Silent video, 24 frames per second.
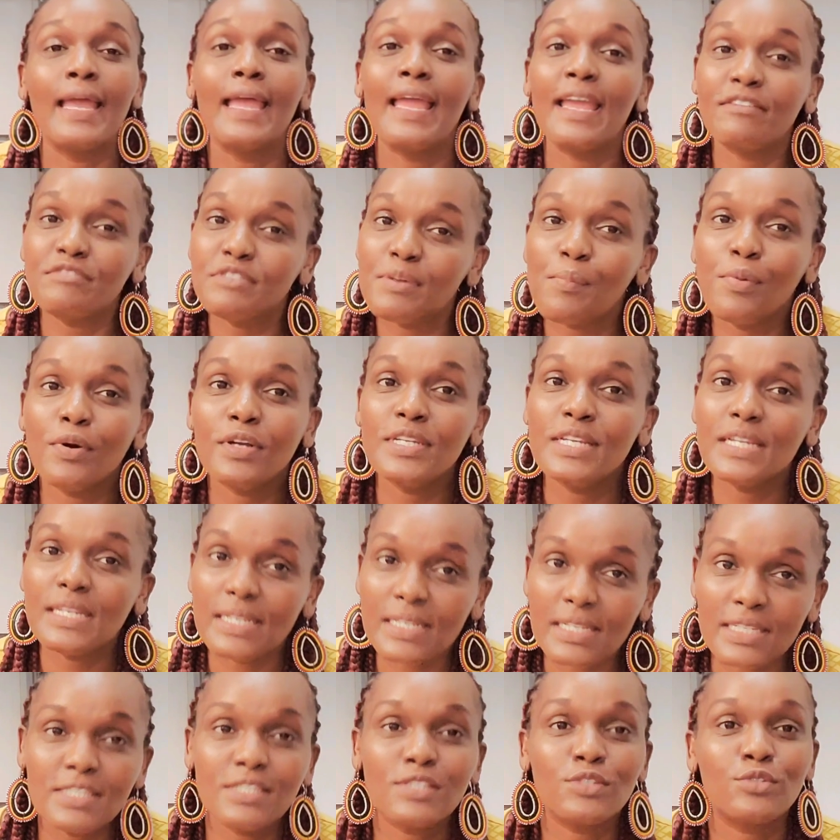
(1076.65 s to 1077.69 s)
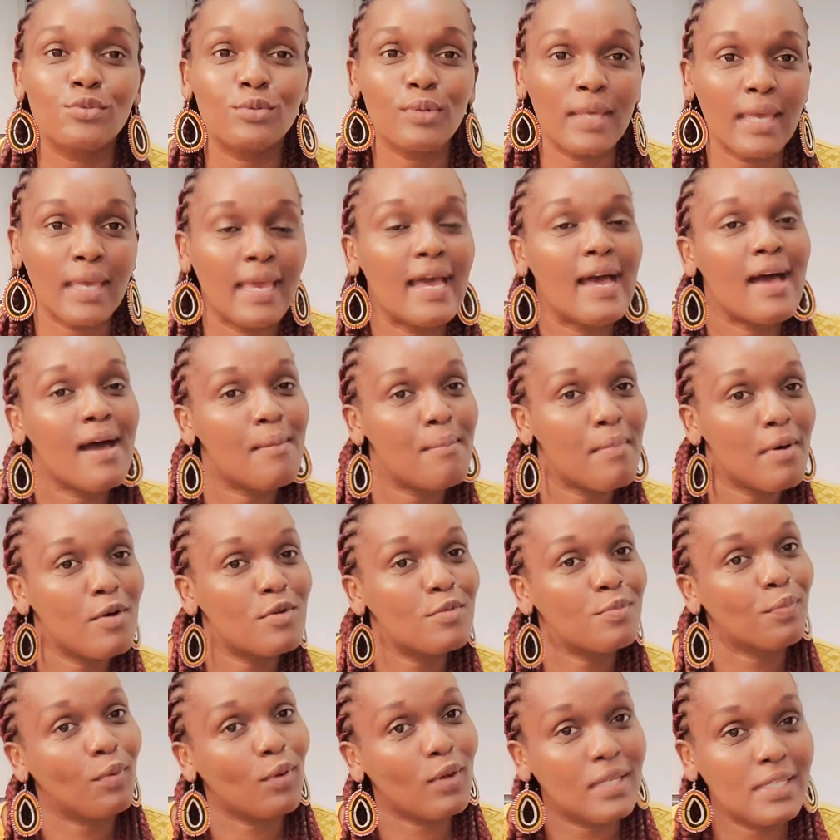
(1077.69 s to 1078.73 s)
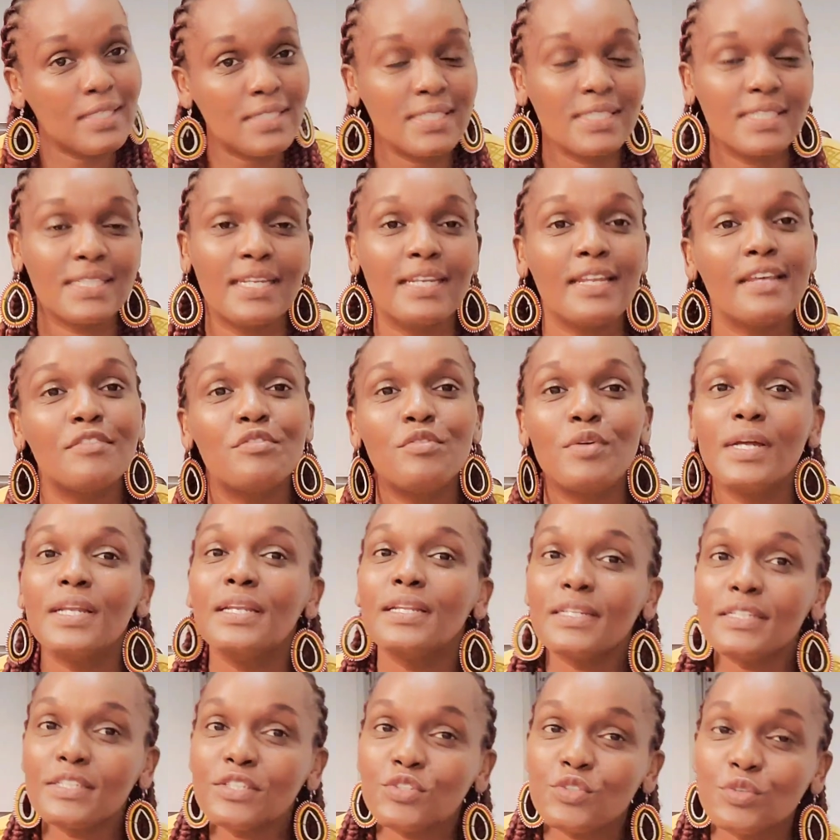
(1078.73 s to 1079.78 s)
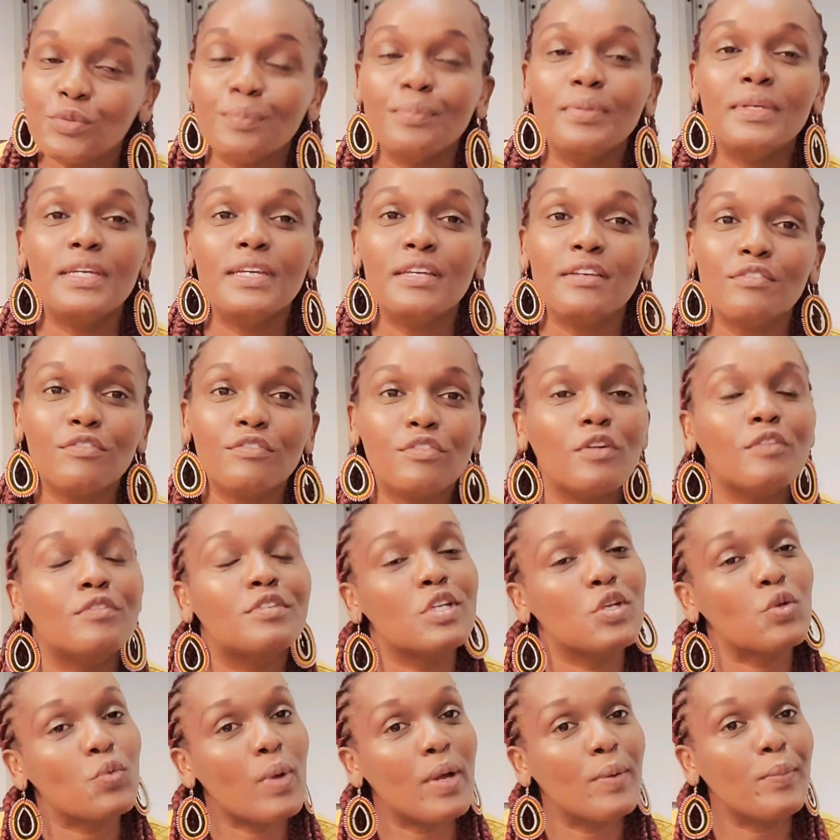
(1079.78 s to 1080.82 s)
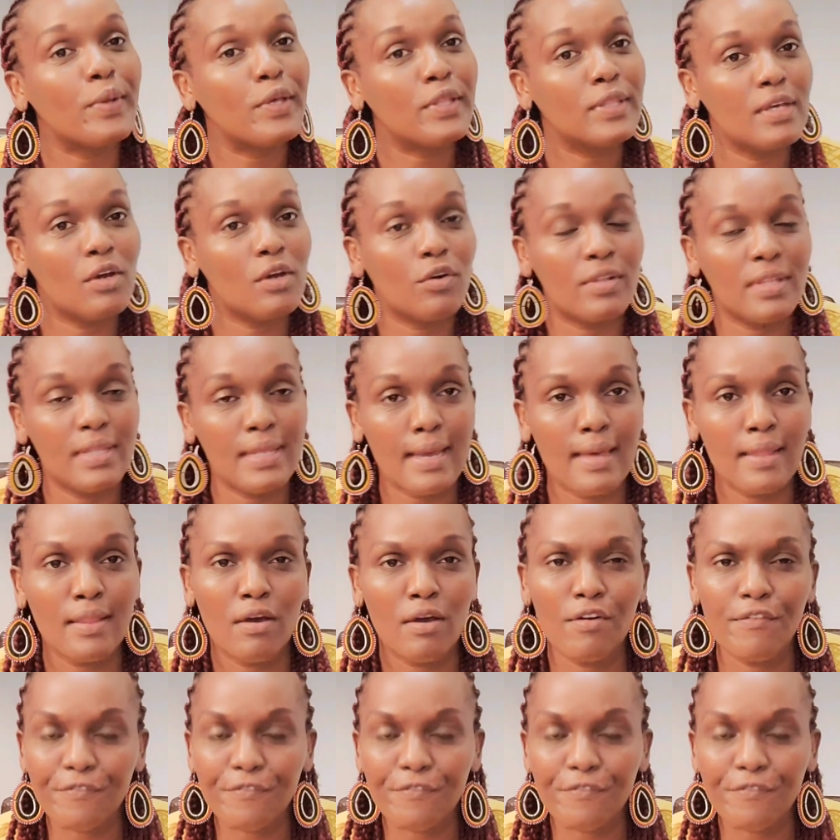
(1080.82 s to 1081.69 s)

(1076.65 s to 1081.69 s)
Everybody needs to care about politics, and everyone needs to be involved in one way or the other.